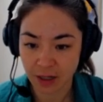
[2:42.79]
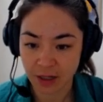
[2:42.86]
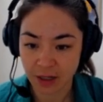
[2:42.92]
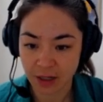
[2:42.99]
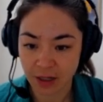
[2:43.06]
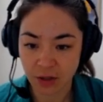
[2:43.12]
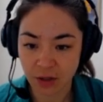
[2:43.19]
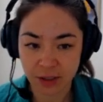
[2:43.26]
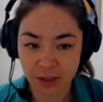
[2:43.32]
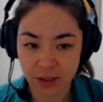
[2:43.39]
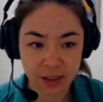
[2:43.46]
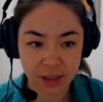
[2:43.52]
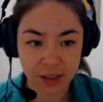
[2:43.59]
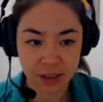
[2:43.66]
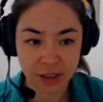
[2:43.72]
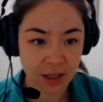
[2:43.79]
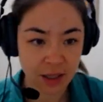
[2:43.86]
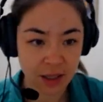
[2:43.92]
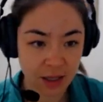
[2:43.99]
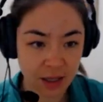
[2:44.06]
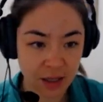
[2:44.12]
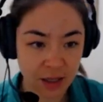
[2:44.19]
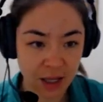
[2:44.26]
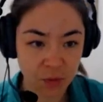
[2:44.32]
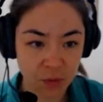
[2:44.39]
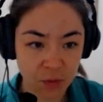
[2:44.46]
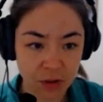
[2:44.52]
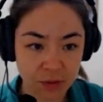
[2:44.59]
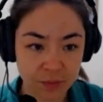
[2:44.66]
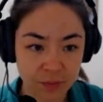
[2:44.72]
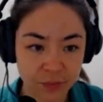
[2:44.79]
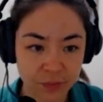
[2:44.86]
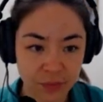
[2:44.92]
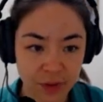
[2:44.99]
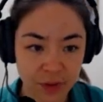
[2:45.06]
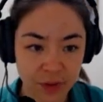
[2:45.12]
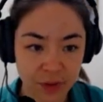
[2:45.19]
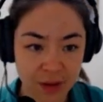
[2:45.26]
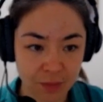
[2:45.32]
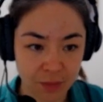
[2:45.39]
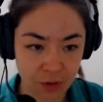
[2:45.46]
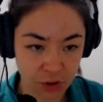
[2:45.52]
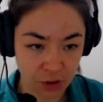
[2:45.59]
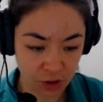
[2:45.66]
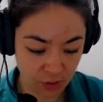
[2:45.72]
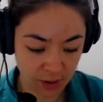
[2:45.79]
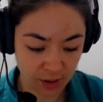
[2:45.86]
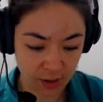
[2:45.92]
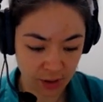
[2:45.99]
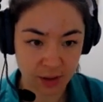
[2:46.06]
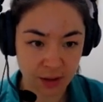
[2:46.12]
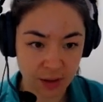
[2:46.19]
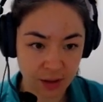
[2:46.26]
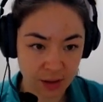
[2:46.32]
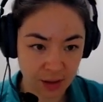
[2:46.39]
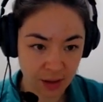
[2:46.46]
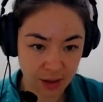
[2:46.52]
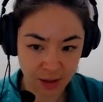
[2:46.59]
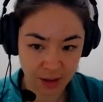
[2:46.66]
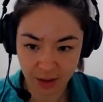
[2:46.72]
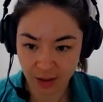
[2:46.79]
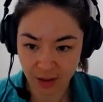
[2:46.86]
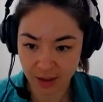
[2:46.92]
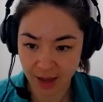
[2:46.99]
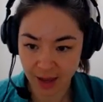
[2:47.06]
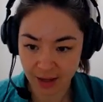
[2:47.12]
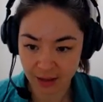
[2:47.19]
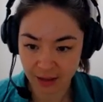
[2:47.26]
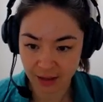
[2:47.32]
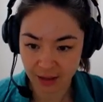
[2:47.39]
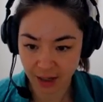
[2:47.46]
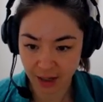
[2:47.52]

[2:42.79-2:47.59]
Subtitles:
Now you can see that the label is showing that